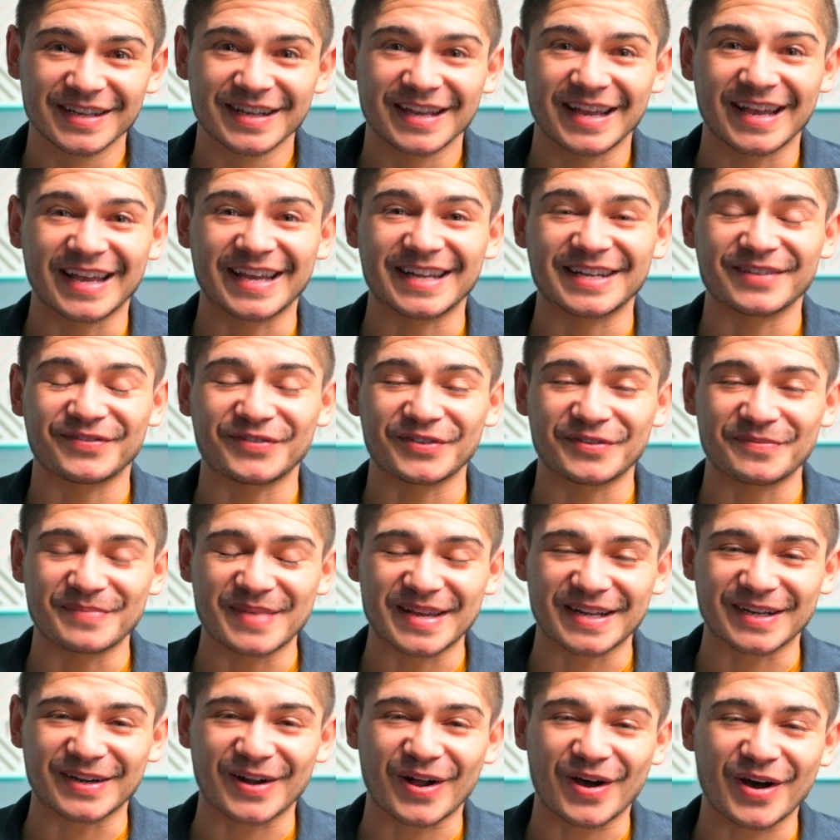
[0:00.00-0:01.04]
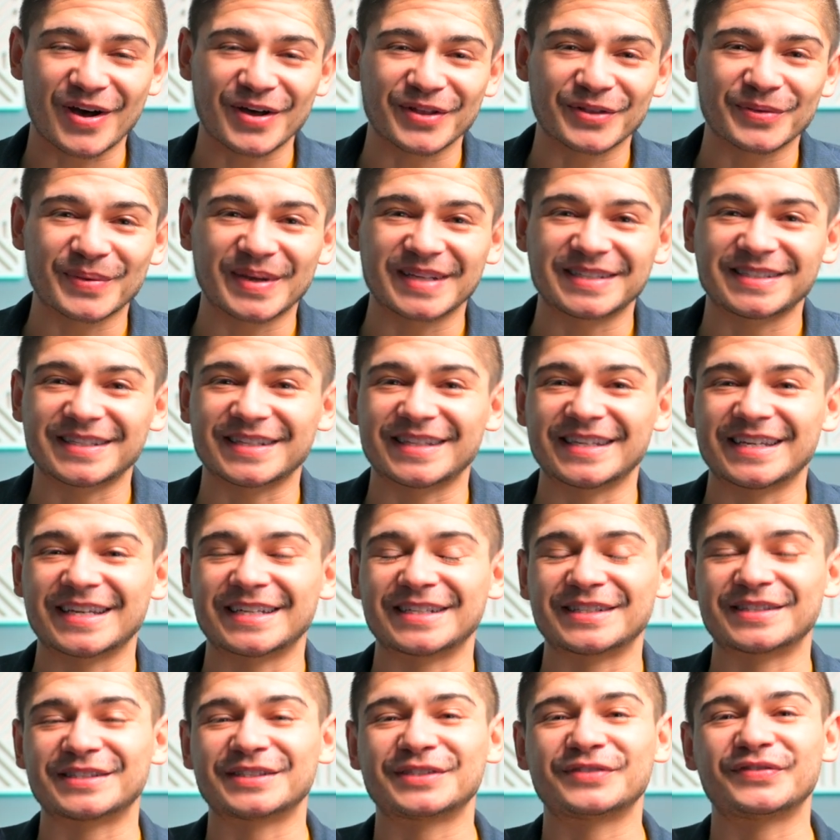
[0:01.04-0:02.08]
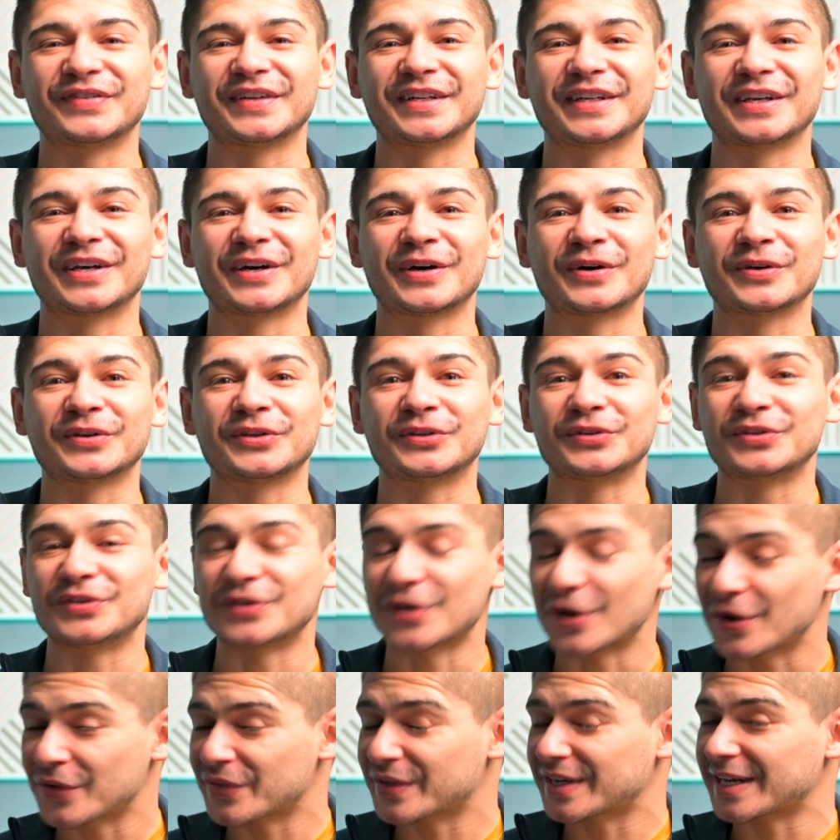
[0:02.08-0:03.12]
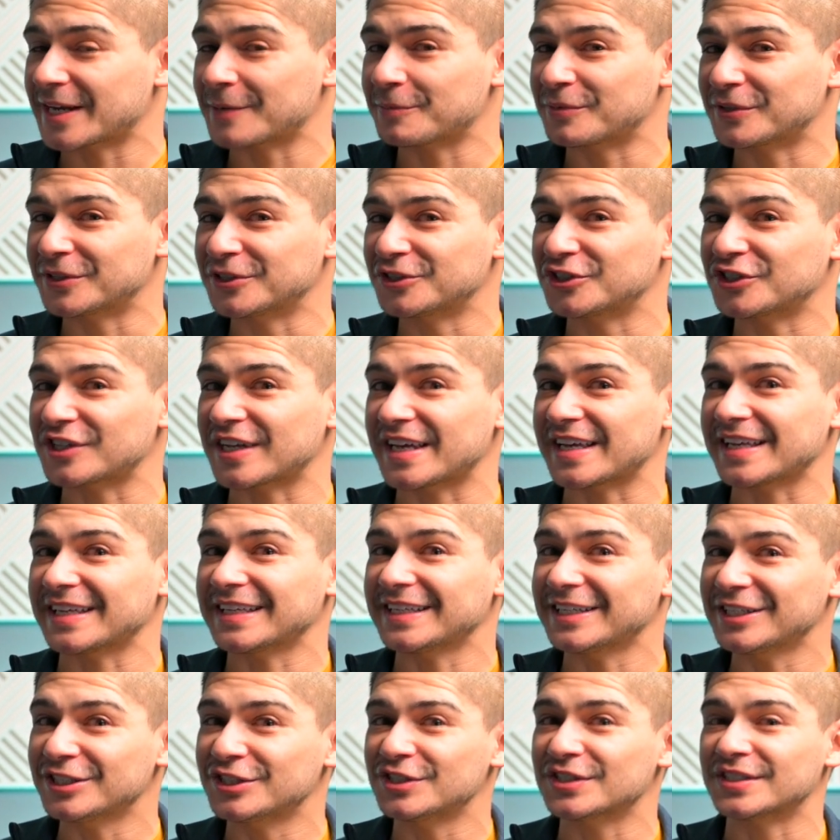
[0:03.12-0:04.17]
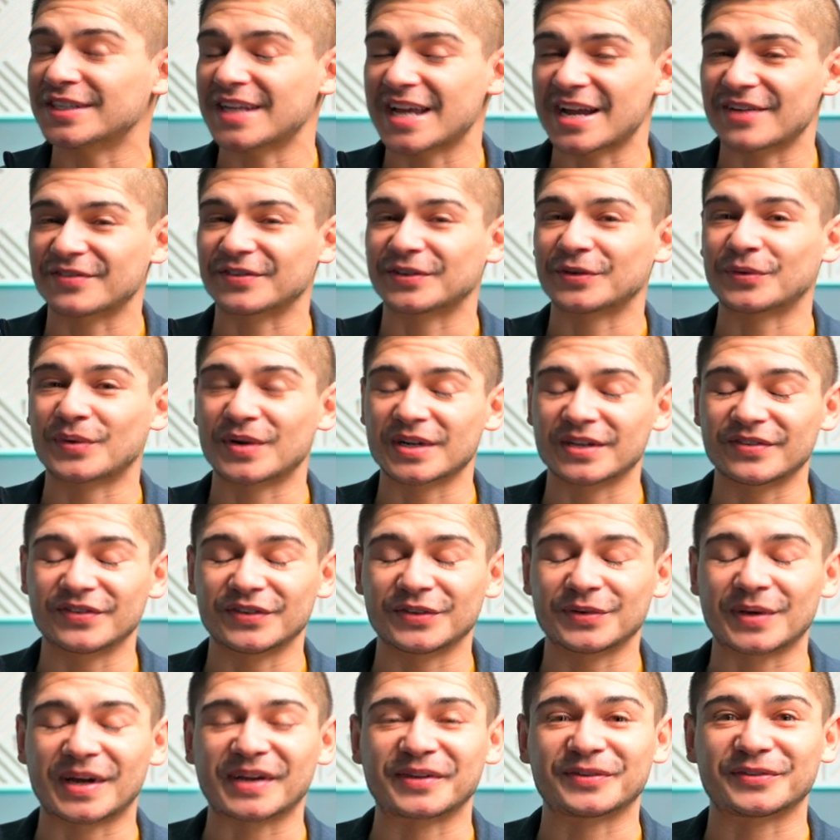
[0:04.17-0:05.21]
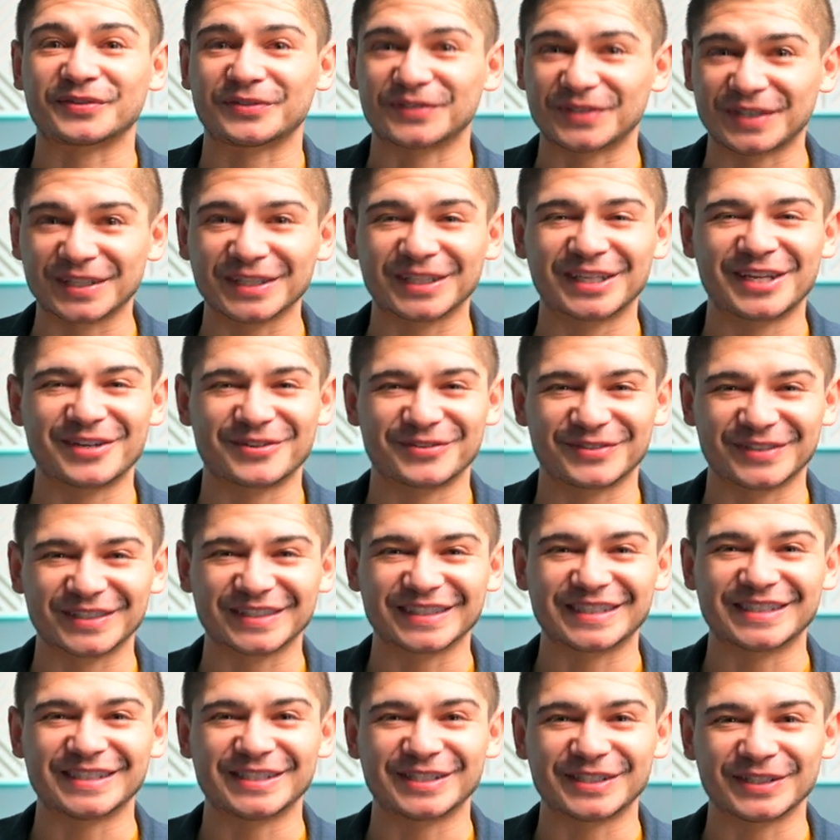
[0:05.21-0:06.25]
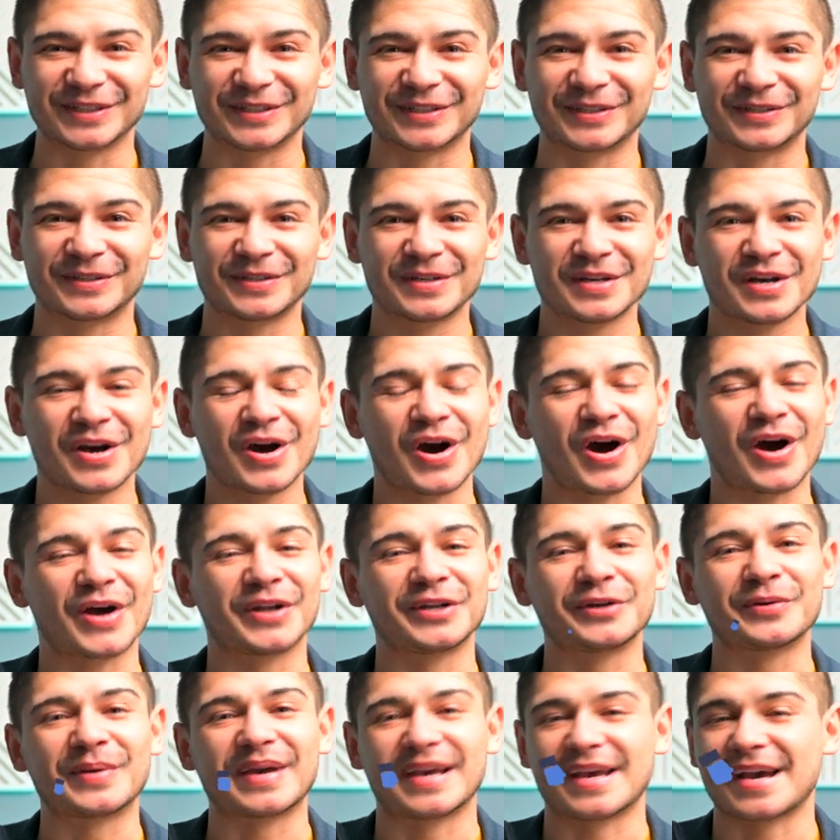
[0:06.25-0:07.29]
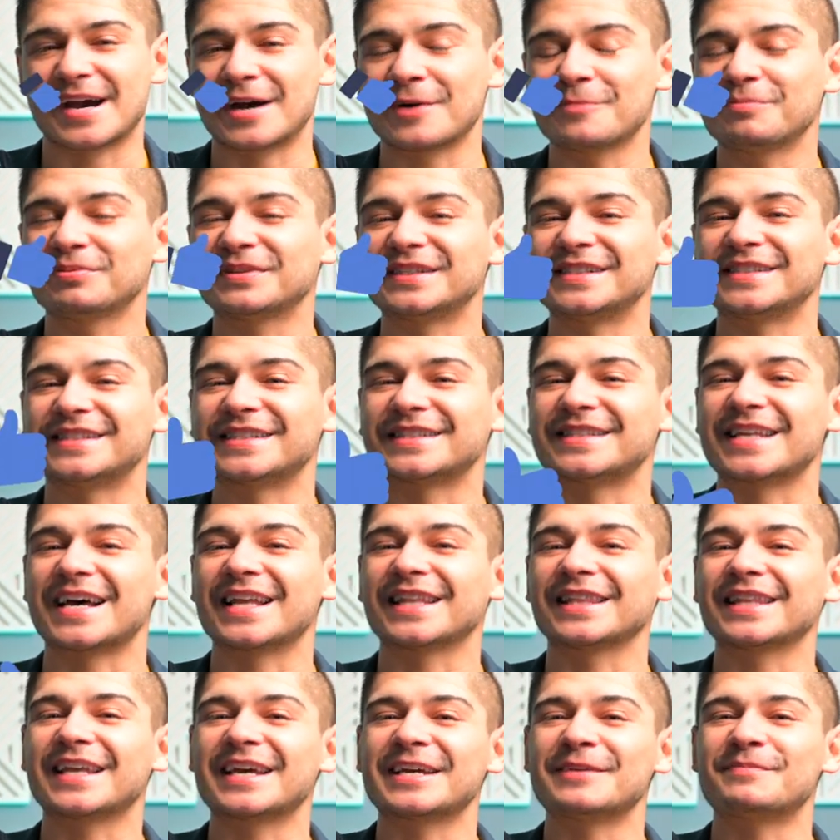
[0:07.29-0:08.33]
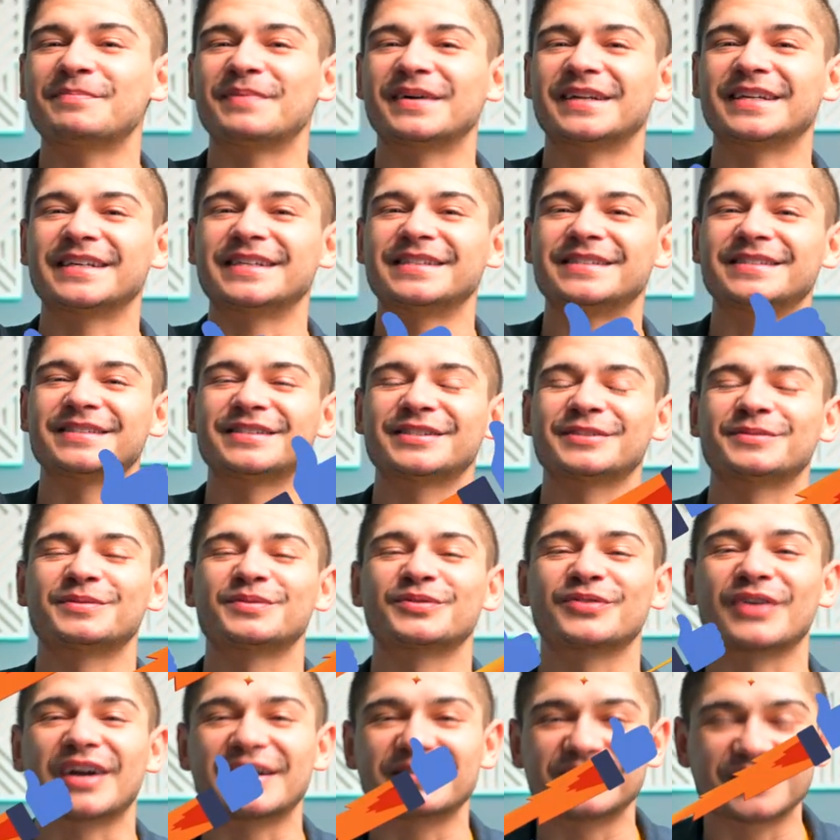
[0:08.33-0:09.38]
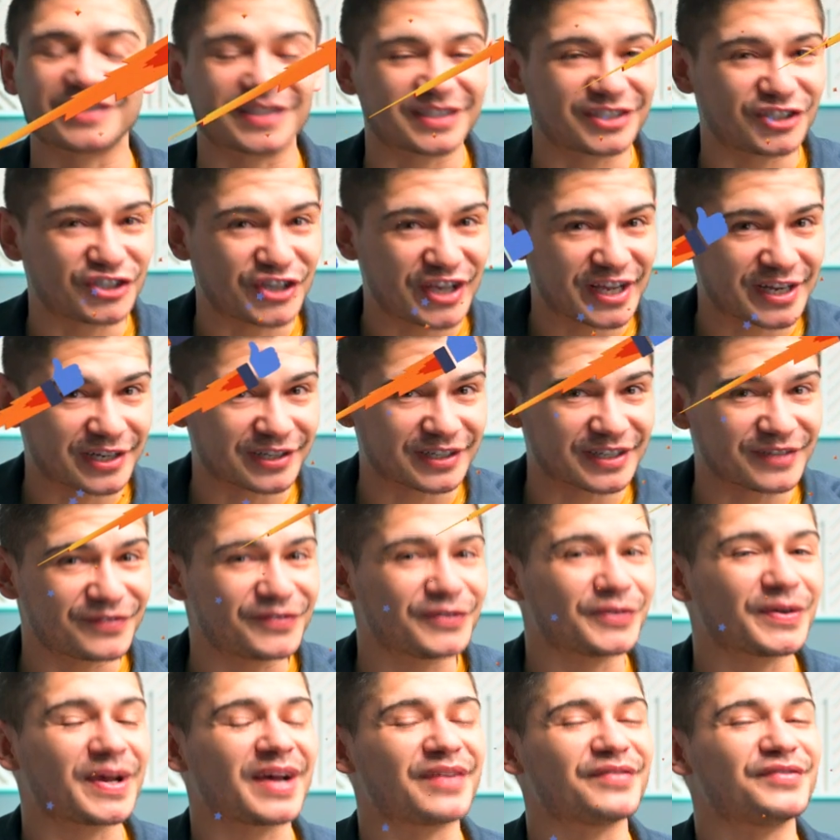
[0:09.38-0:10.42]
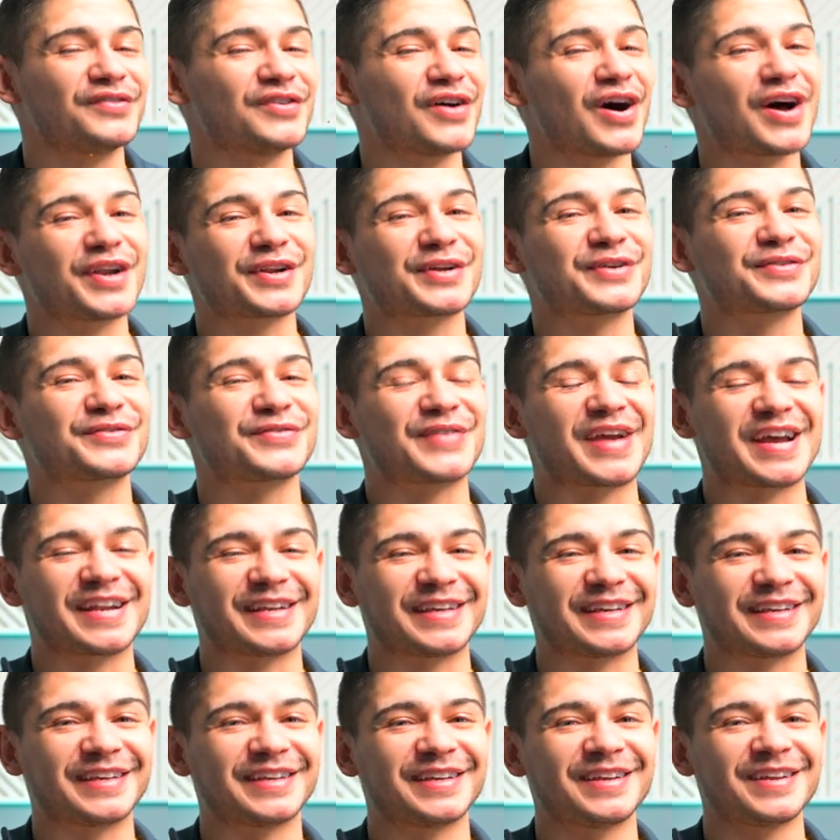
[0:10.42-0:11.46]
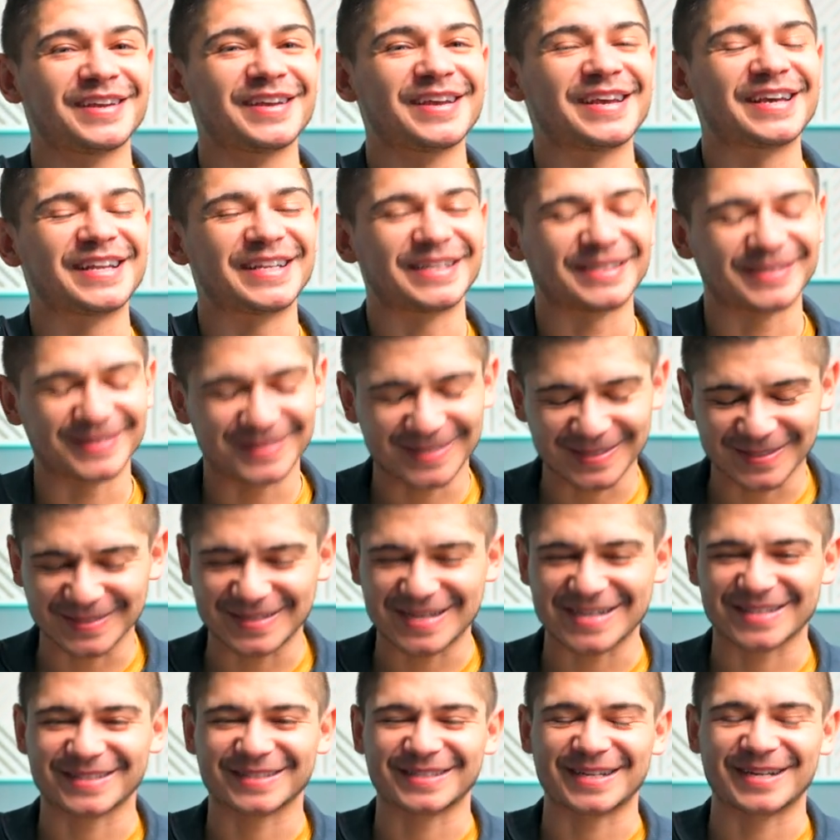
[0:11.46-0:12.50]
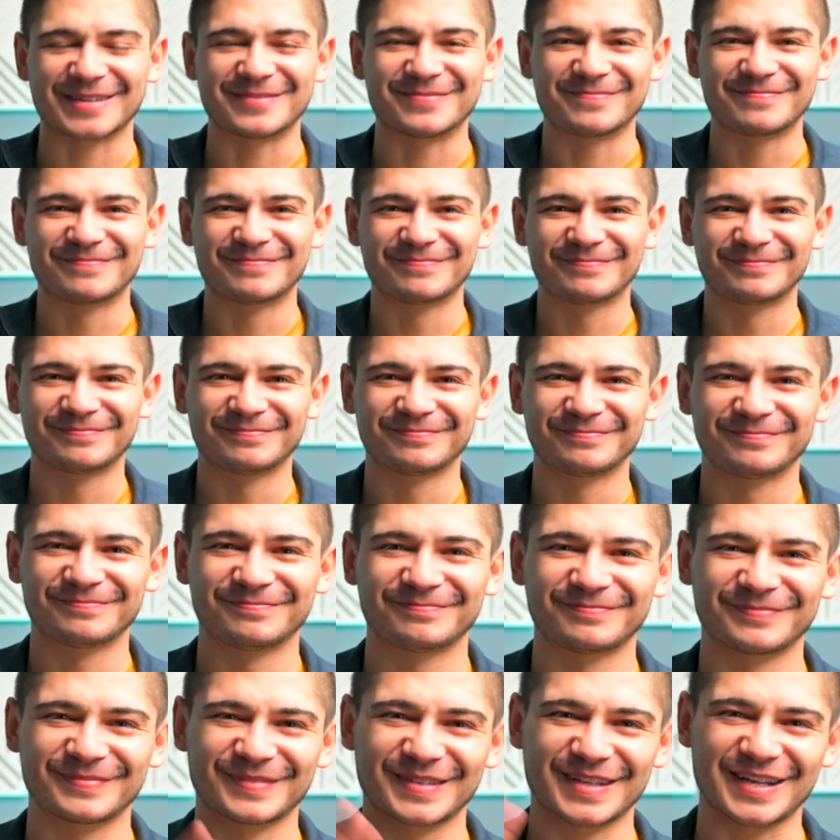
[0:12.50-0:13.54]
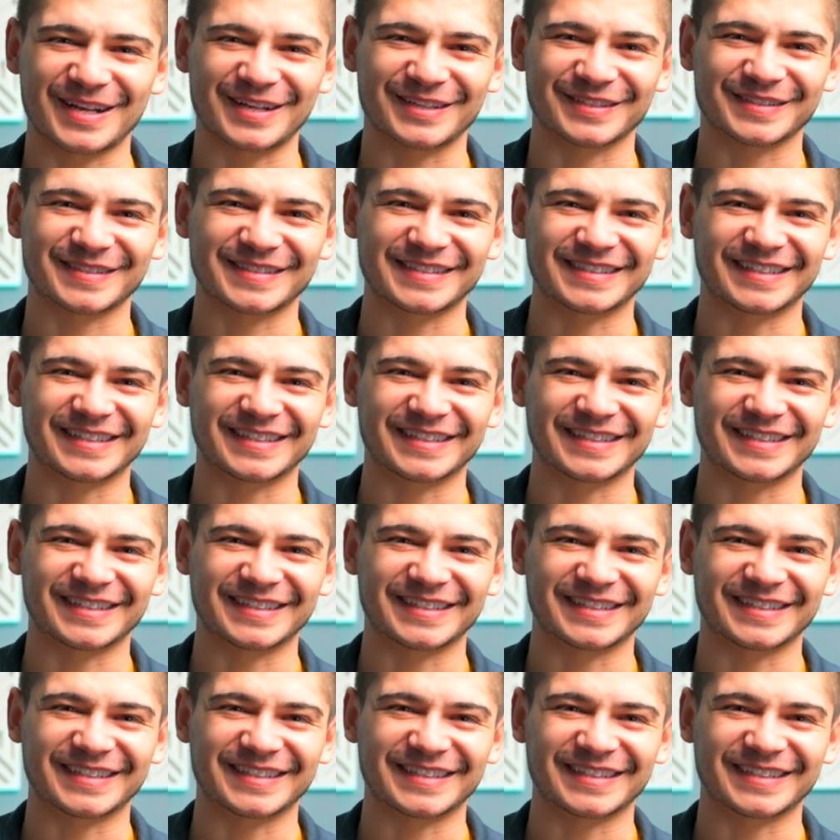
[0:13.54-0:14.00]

And if you've made it all the way to the end of this video, you know that I appreciate each and every one of you. I really, really do. On your way out, please hit that like button, subscribe to the channel if you have not already, and until next time, I'll see